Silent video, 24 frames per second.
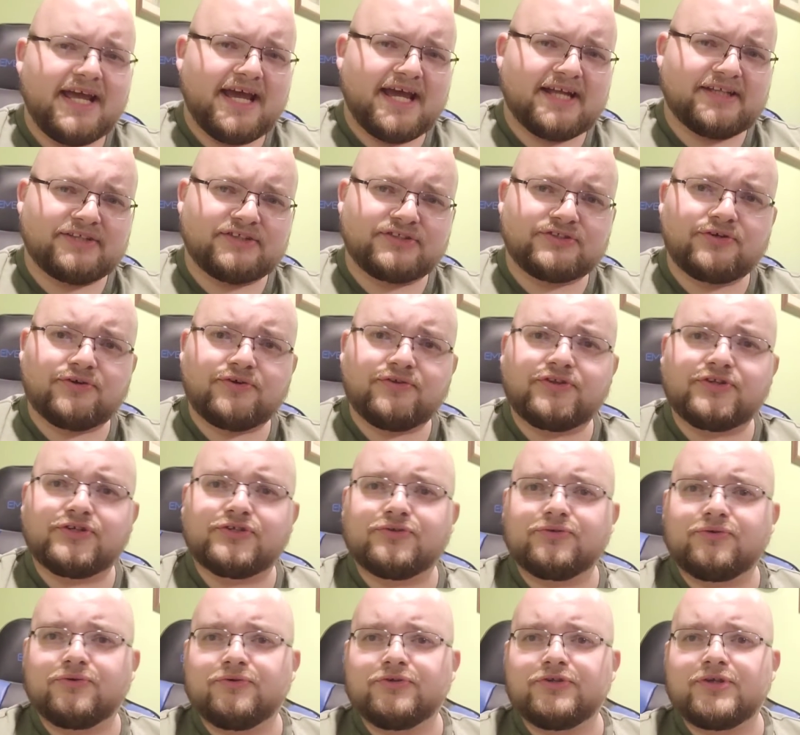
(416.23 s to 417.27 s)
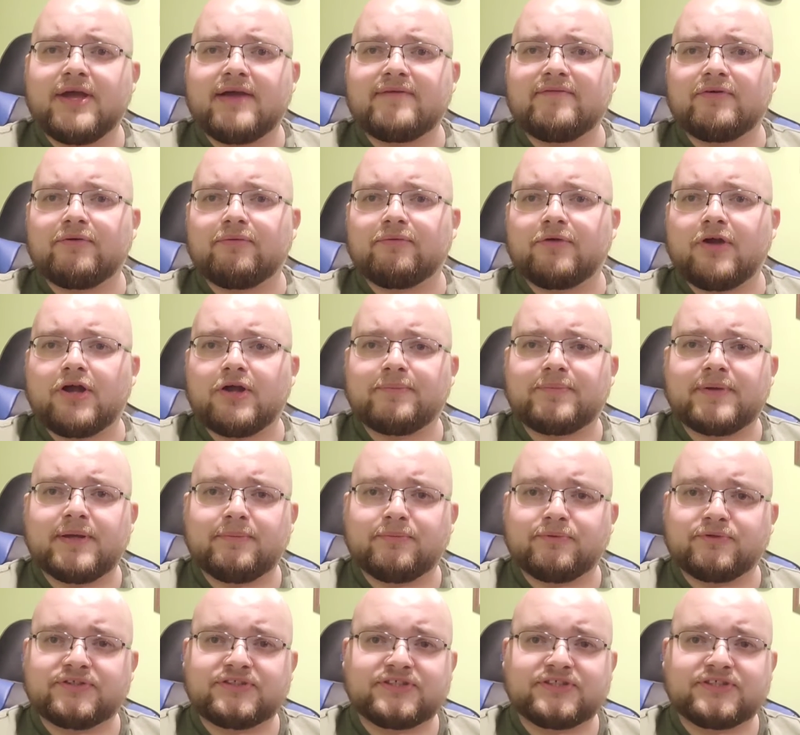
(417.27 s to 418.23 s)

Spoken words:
At the start of the duel, you have a rock, paper,